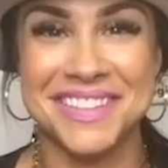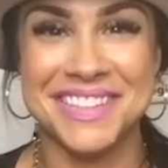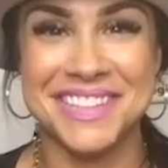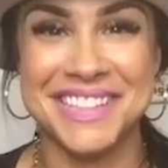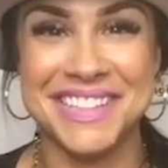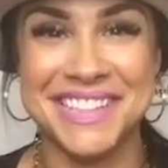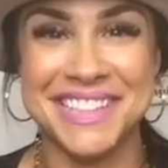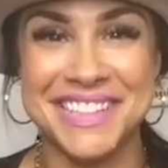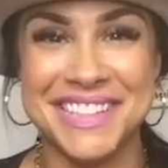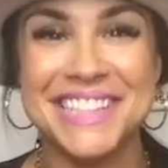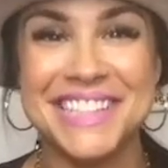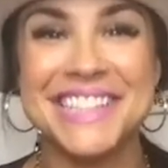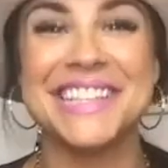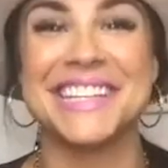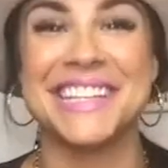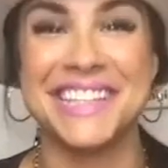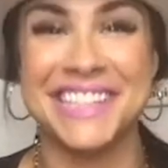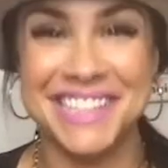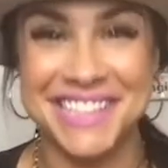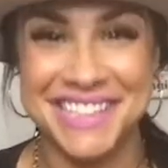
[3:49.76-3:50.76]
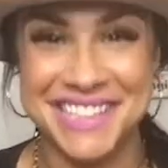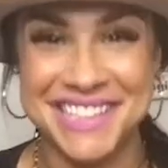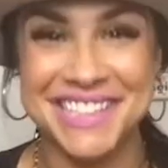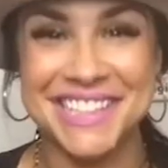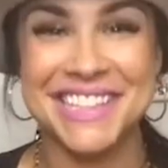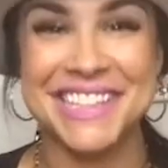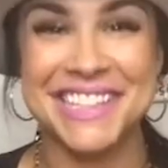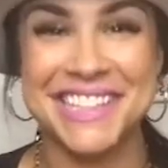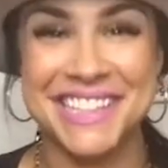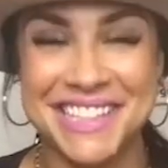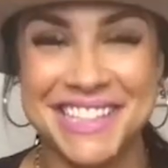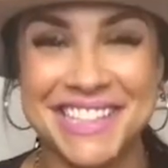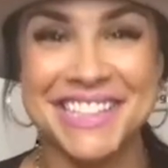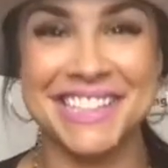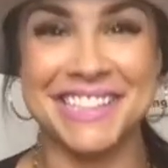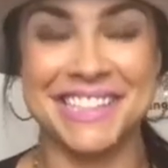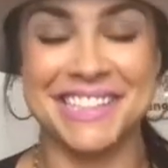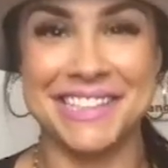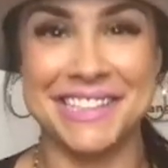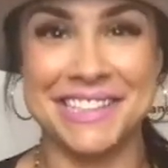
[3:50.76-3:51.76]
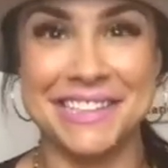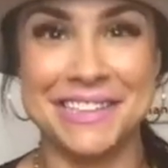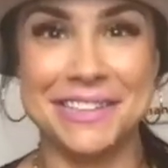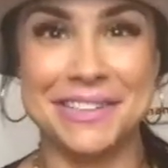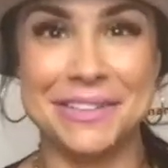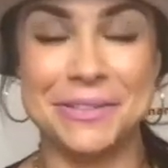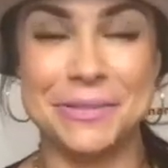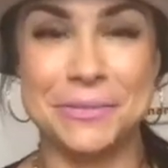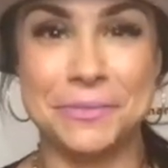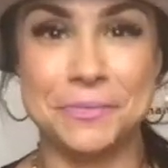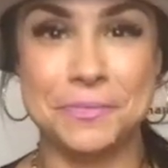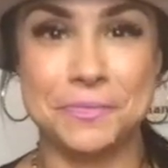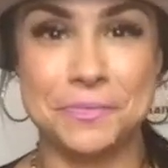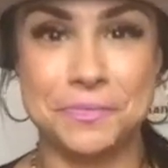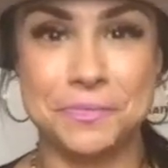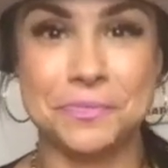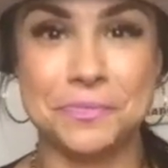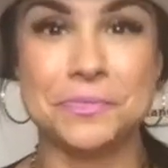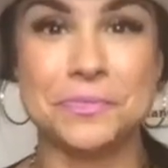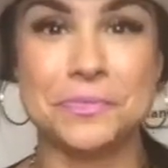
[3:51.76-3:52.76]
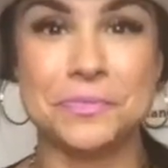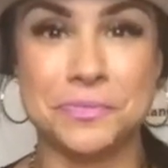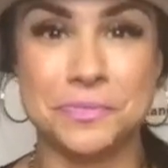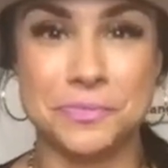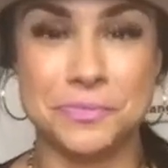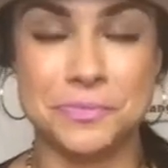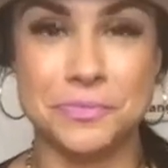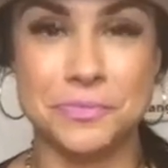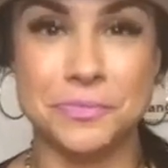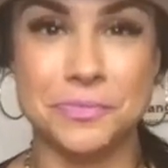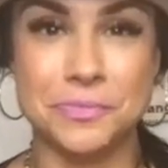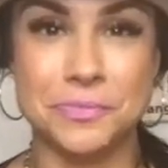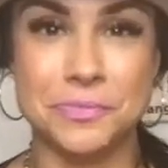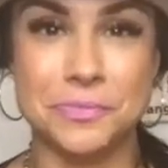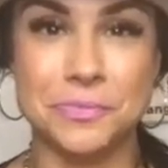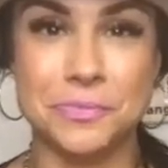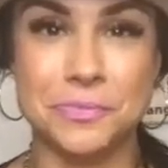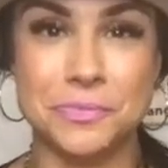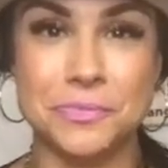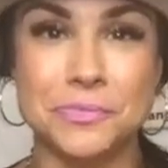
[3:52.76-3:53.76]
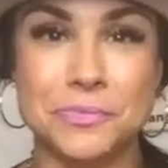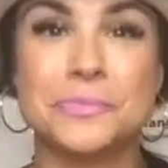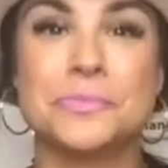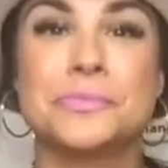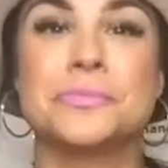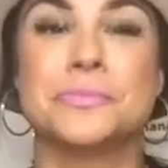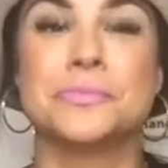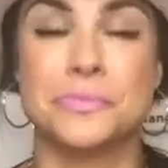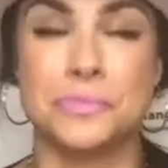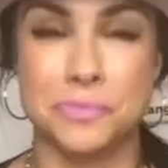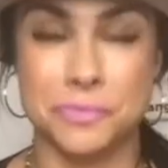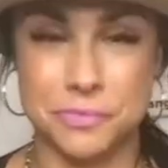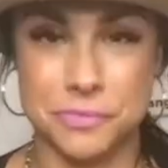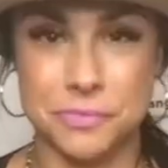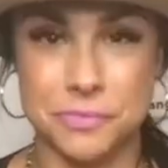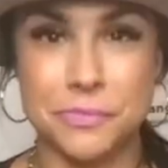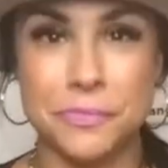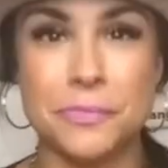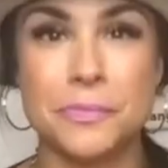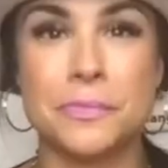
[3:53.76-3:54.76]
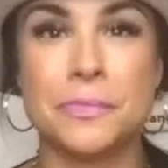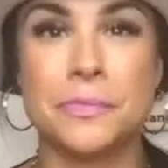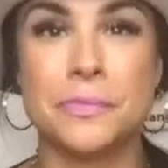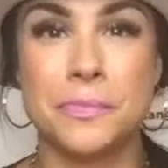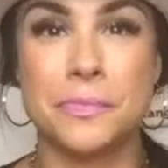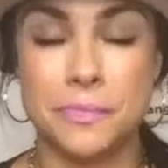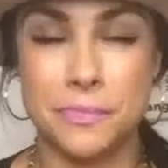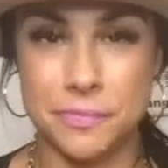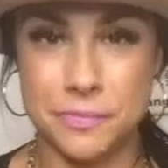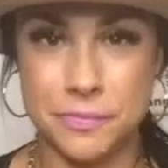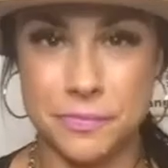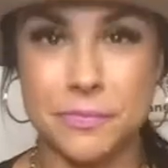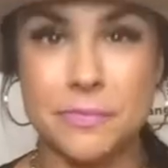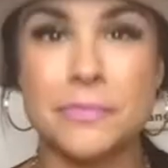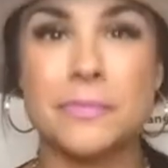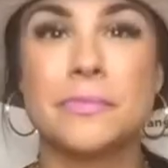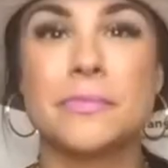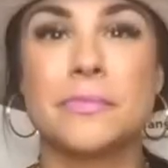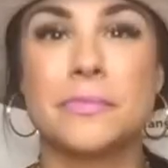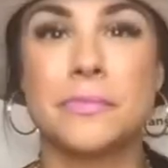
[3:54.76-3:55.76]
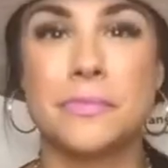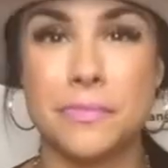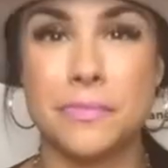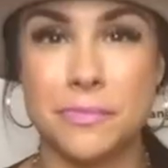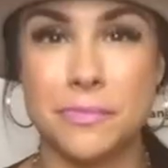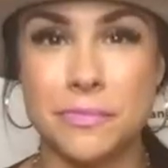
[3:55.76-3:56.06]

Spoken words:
No words are spoken by the person on screen.